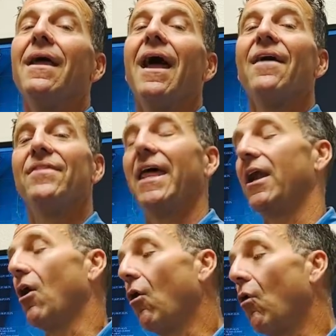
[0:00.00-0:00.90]
And then at
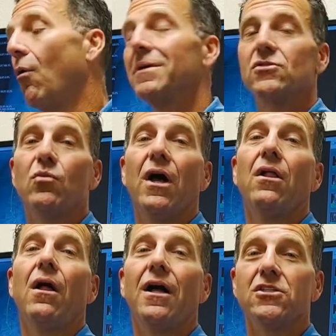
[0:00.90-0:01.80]
home as well,
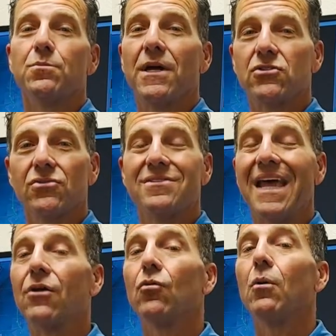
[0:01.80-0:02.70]
on special
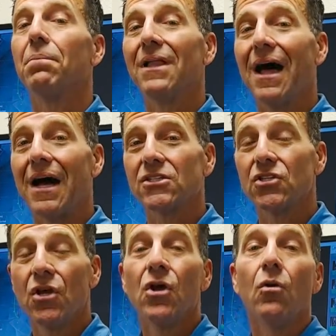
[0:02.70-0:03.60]
den roll blocks,
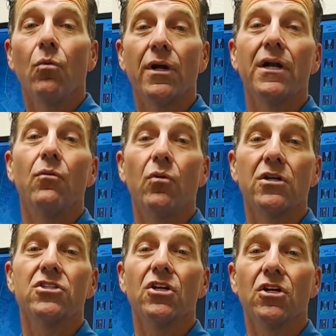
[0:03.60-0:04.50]
we're going to work
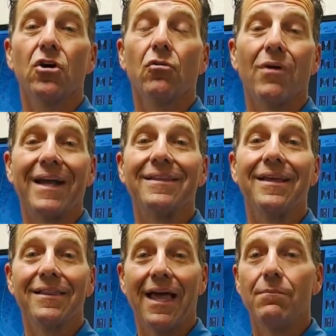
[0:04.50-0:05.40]
to correct the
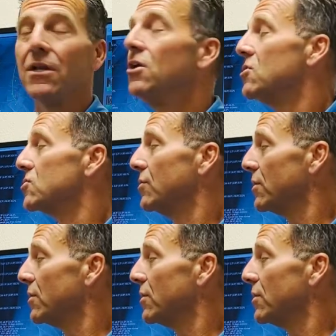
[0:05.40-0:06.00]
alignment so the